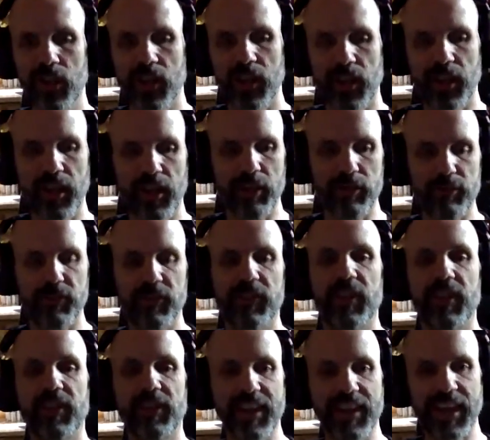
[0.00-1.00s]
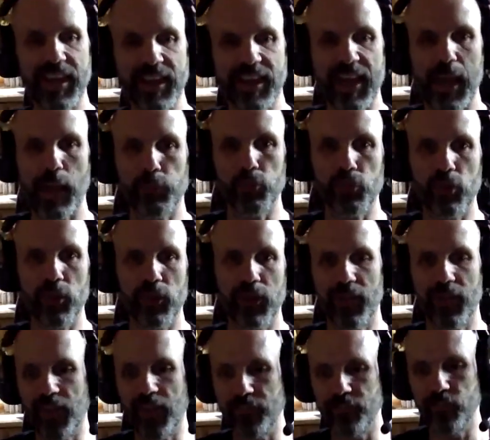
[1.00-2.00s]
if they get captured
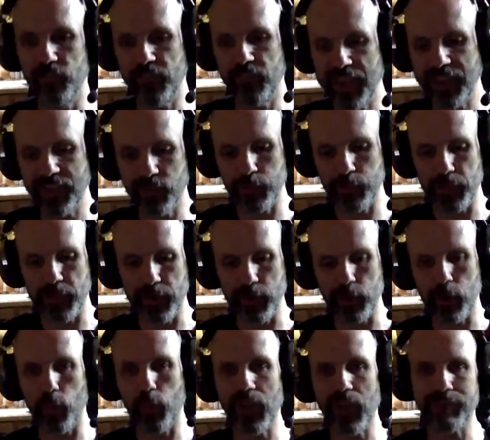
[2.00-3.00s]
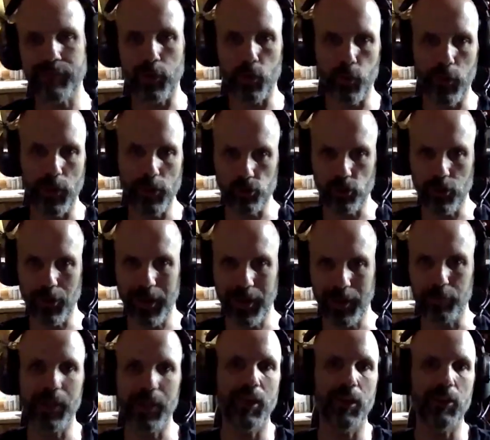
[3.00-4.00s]
and then take the player away for
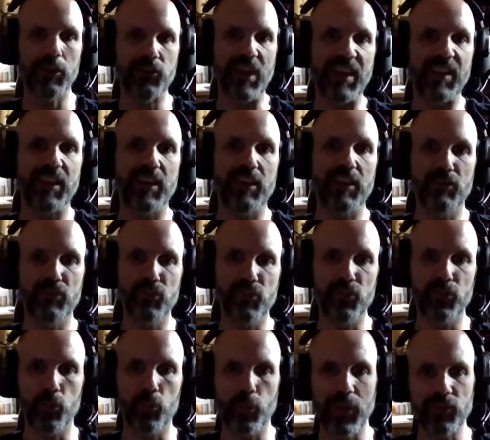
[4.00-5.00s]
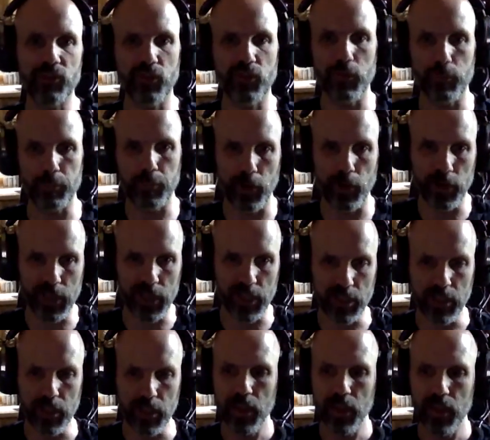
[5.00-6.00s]
questioning, because that gives the rest of the
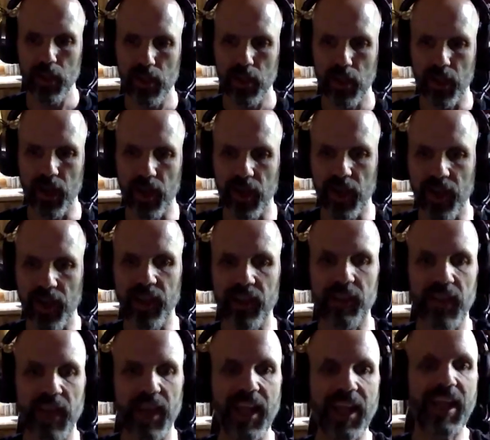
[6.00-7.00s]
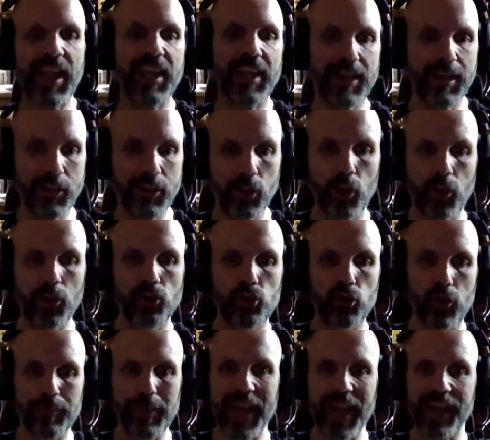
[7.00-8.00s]
party a good
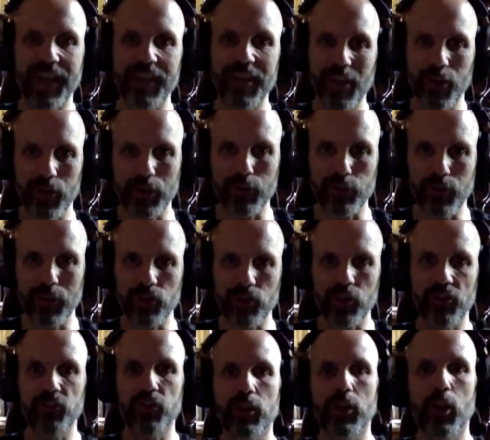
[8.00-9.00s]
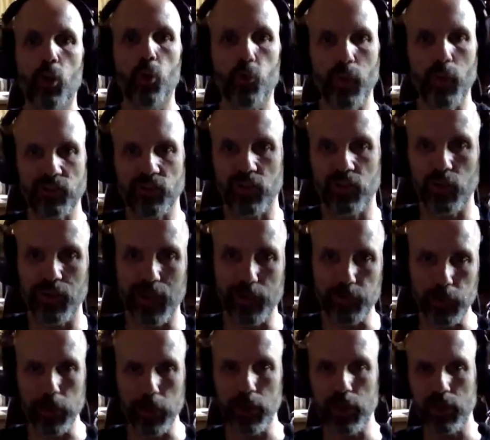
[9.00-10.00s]
dramatic narrative reason to go rescue
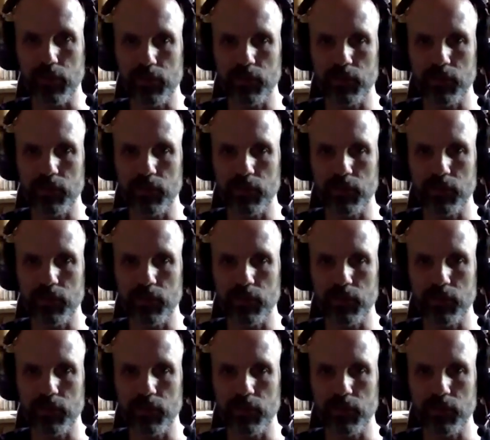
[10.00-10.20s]
that player.